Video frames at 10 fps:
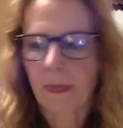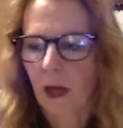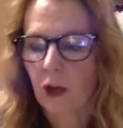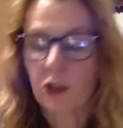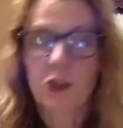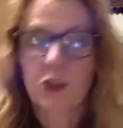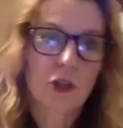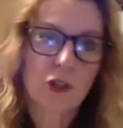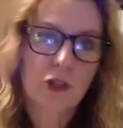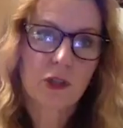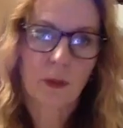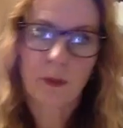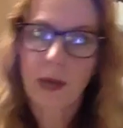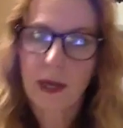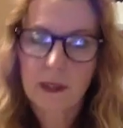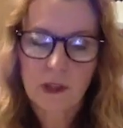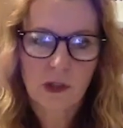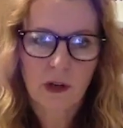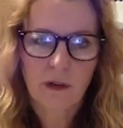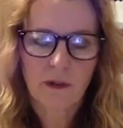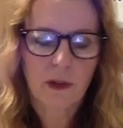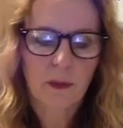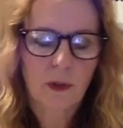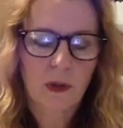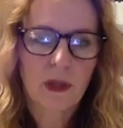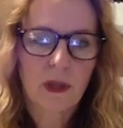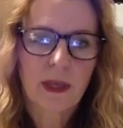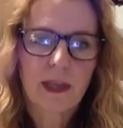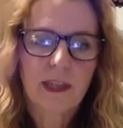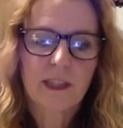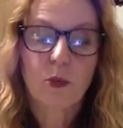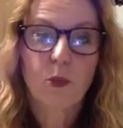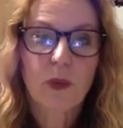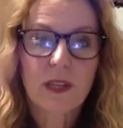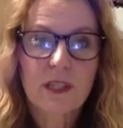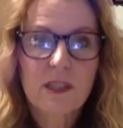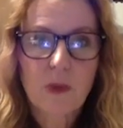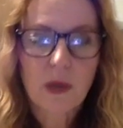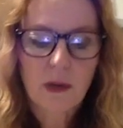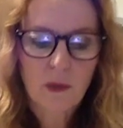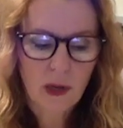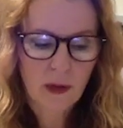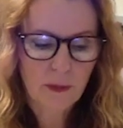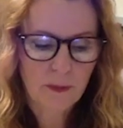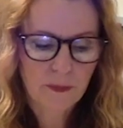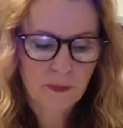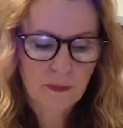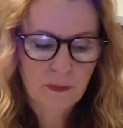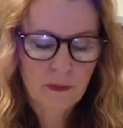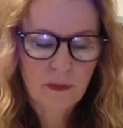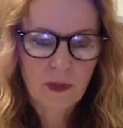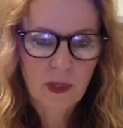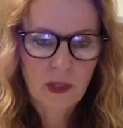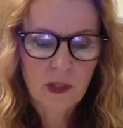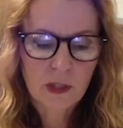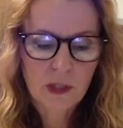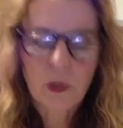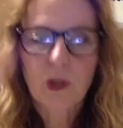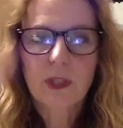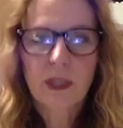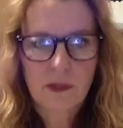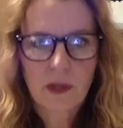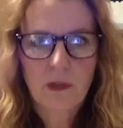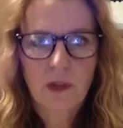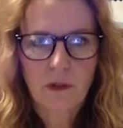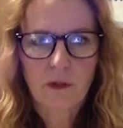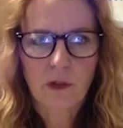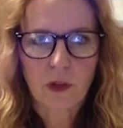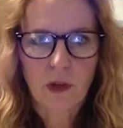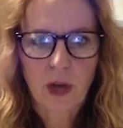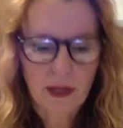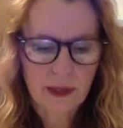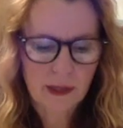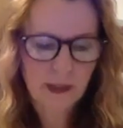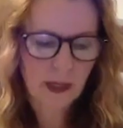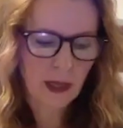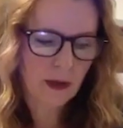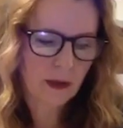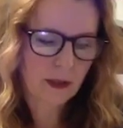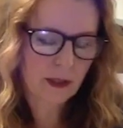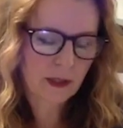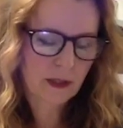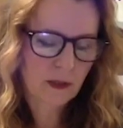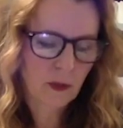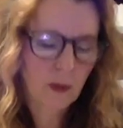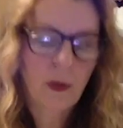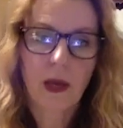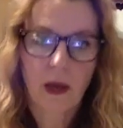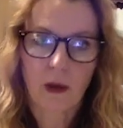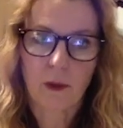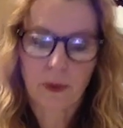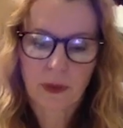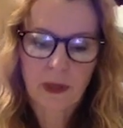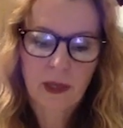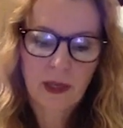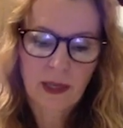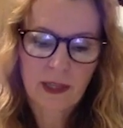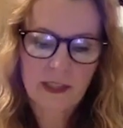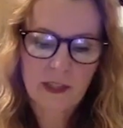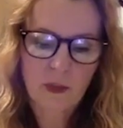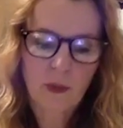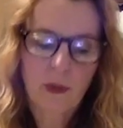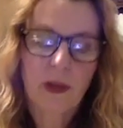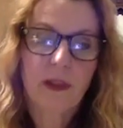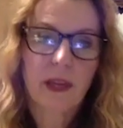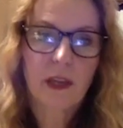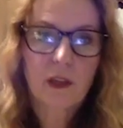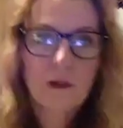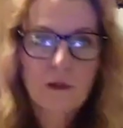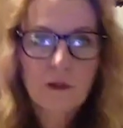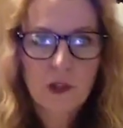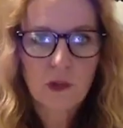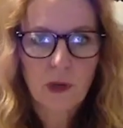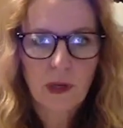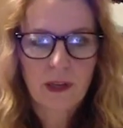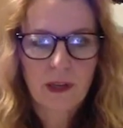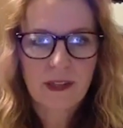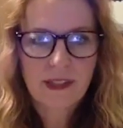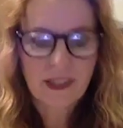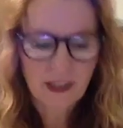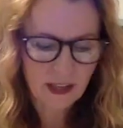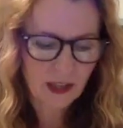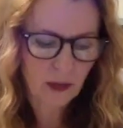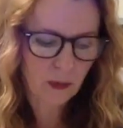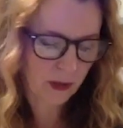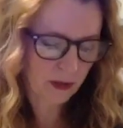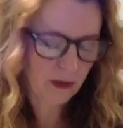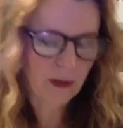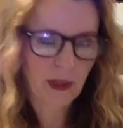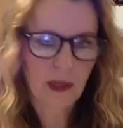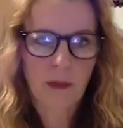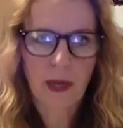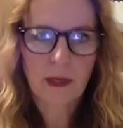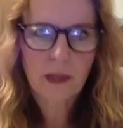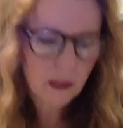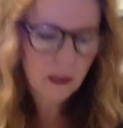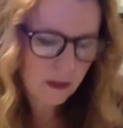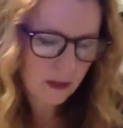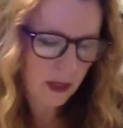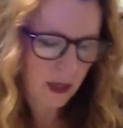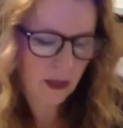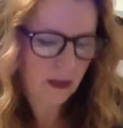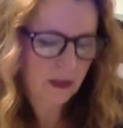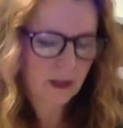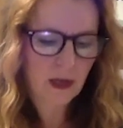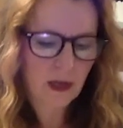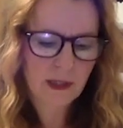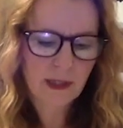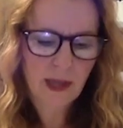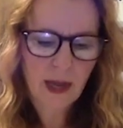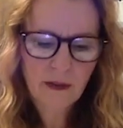Our church, our pastors are available. So we just want to just put ourselves out there for you guys, and we want to help. And so we want to thank you for joining us tonight. I want to thank Amanda and Zach